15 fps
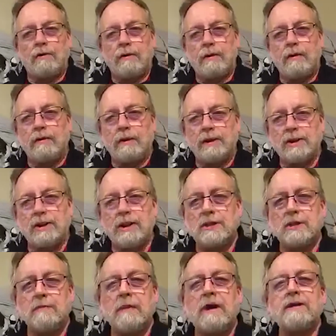the system
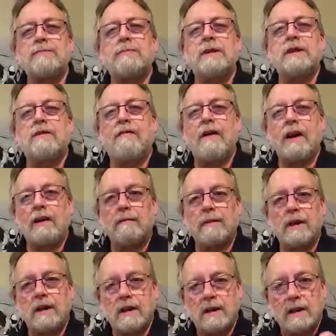has been developed
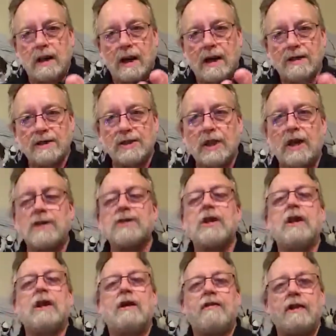as such
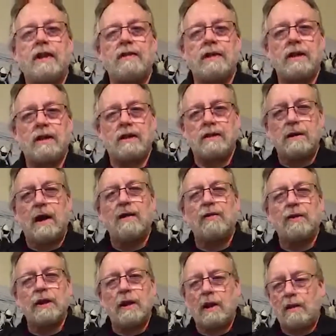that not only
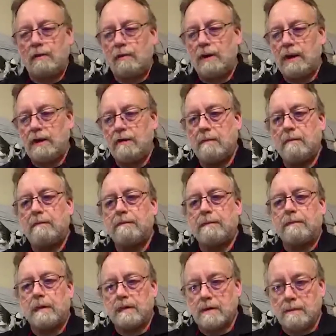are we
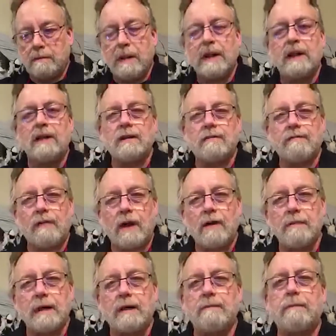making the
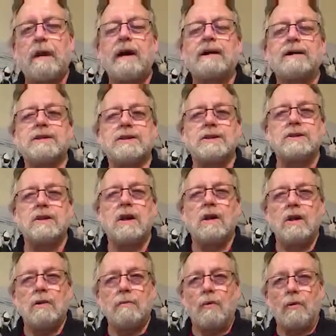farming practices
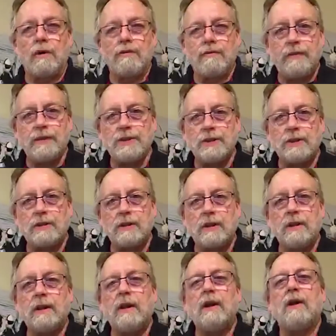more efficient,
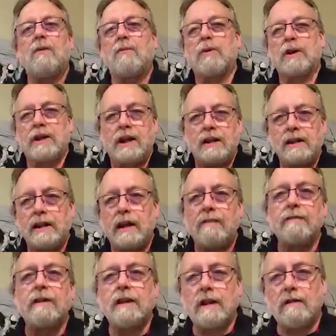we're killing
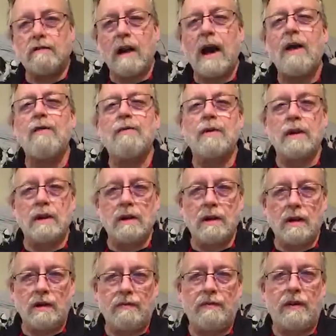everything around the
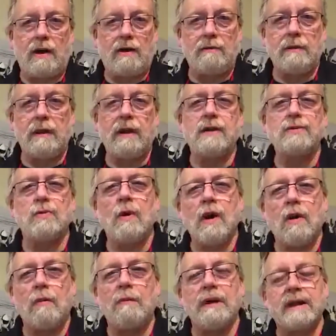farm as well
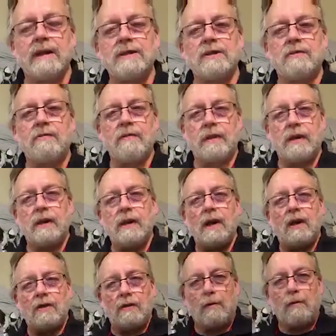because of the
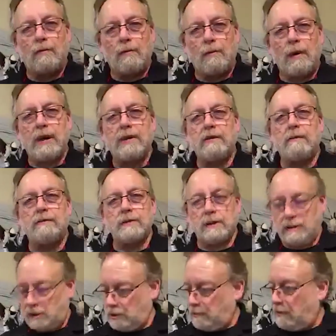way the
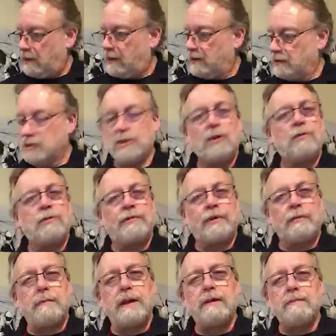sprayers go with their
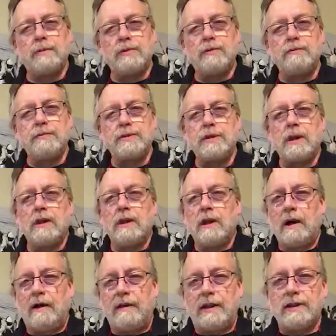big booms, and
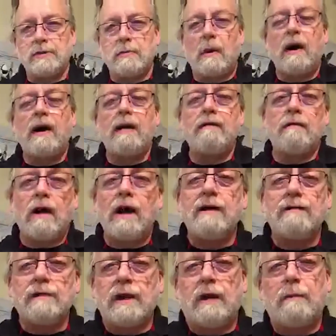they spray
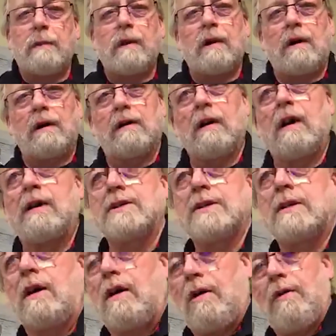Roundup across
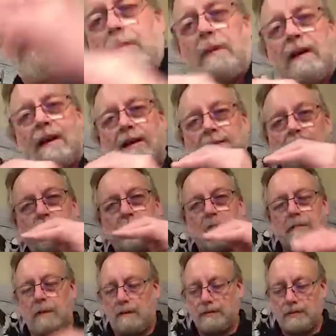all the plants when they come
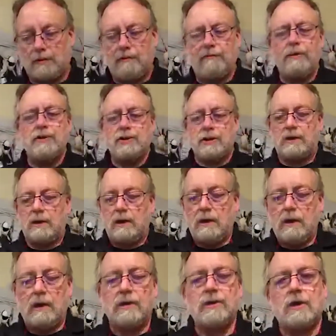up. So envision
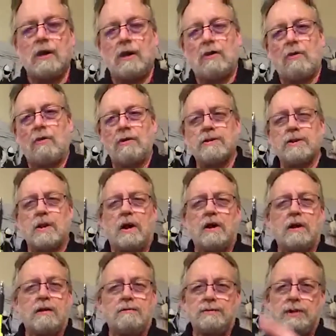a corn stalk
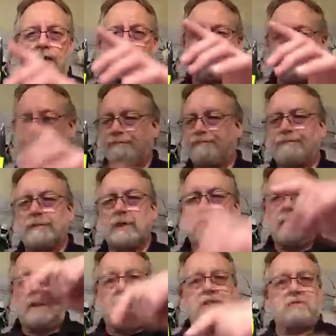comes up,
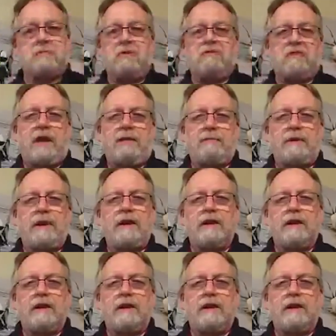gets about that big,